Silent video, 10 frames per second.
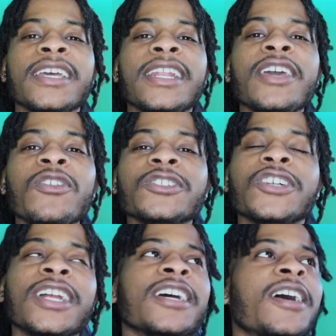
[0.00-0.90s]
They gonna
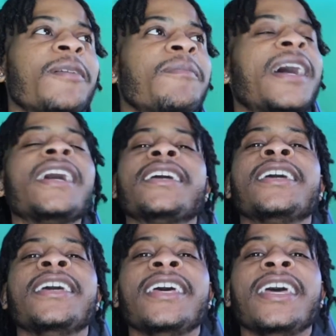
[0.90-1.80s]
try to come back
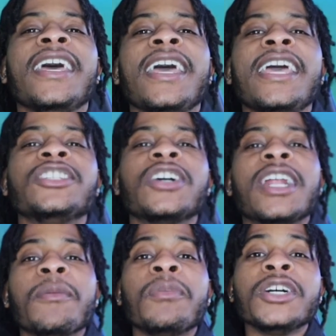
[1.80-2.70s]
and try
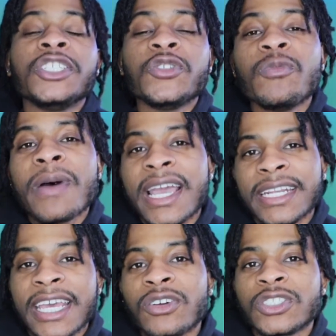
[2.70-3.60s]
to put you back
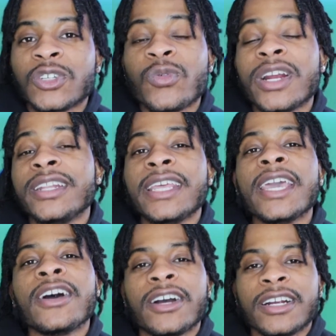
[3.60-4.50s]
down to where
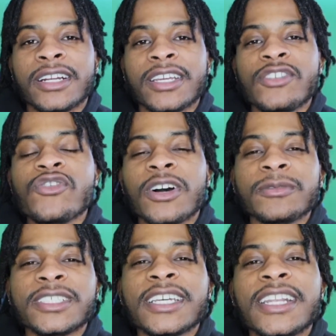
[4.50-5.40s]
they are. You know what I'm
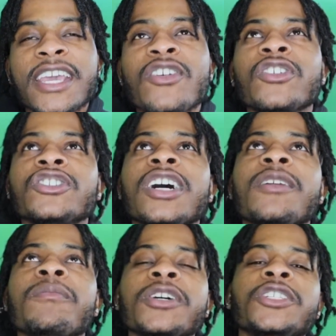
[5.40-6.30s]
saying? They're going to try
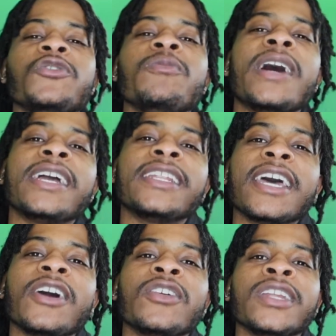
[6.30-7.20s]
to put you back
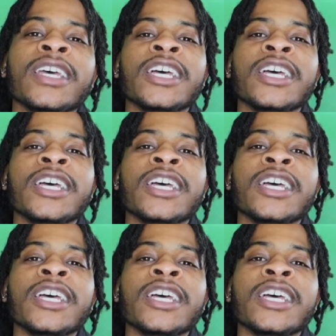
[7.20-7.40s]
down